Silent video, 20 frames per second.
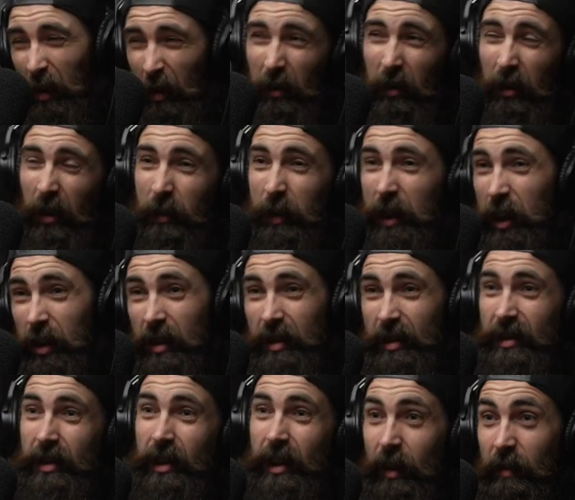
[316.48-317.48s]
oh man, you can
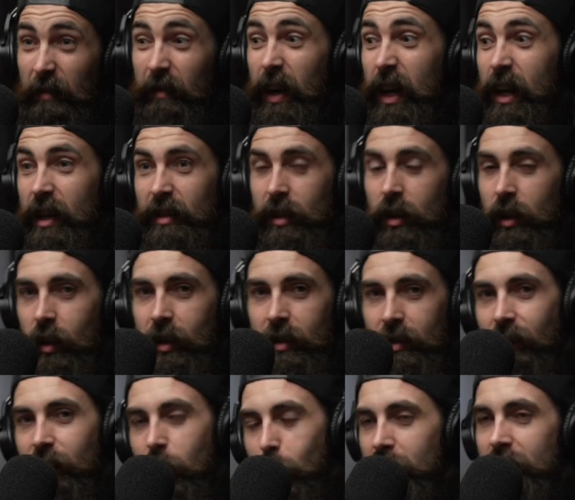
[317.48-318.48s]
see like veins.
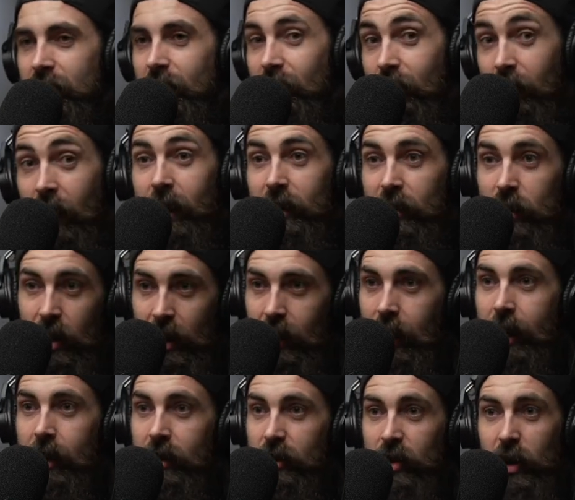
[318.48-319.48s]
If you can see veins in your
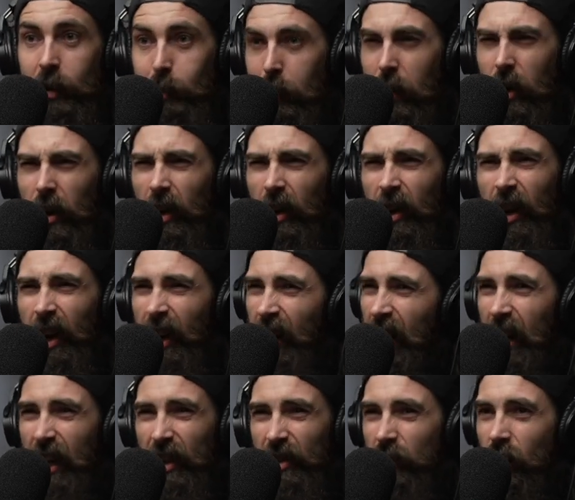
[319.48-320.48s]
legs and your butt,
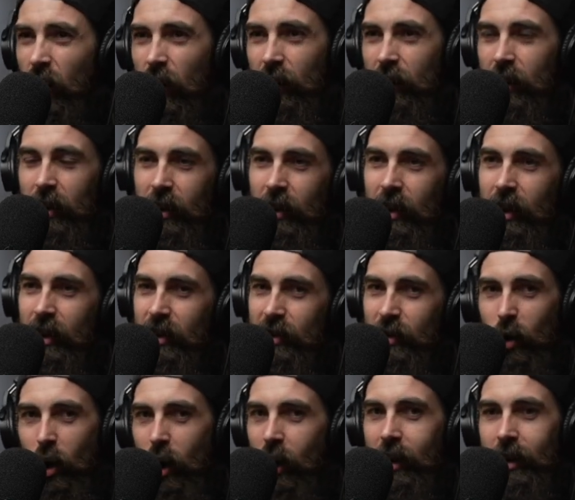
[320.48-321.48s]
it's not
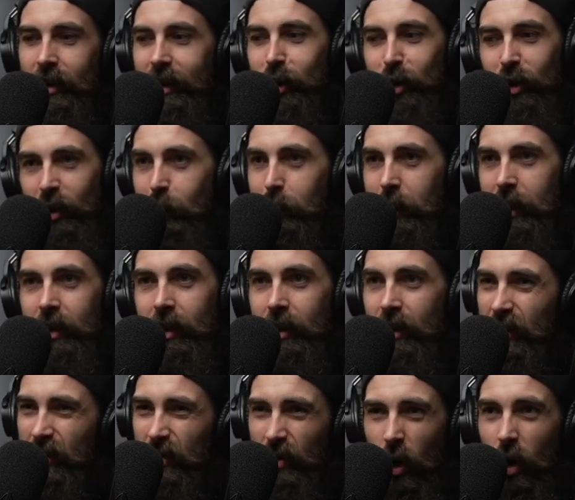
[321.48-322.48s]
a condition to be in.
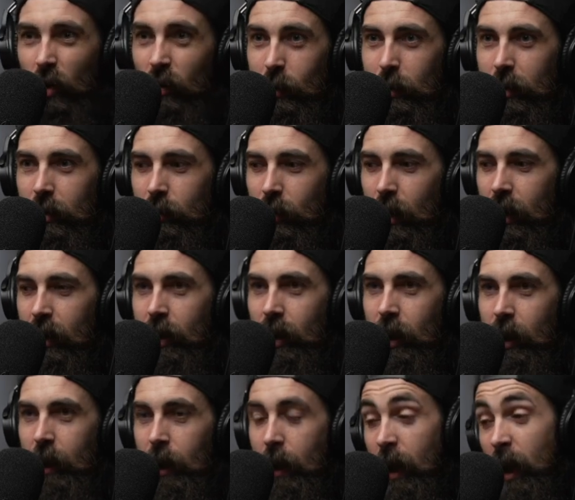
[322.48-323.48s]
It's horrible, it's
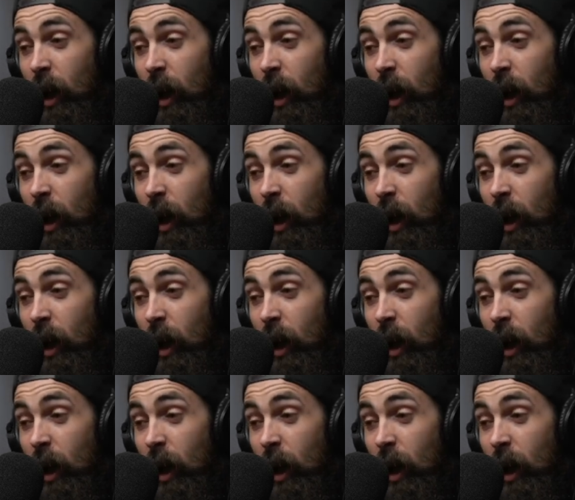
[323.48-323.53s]
right? Too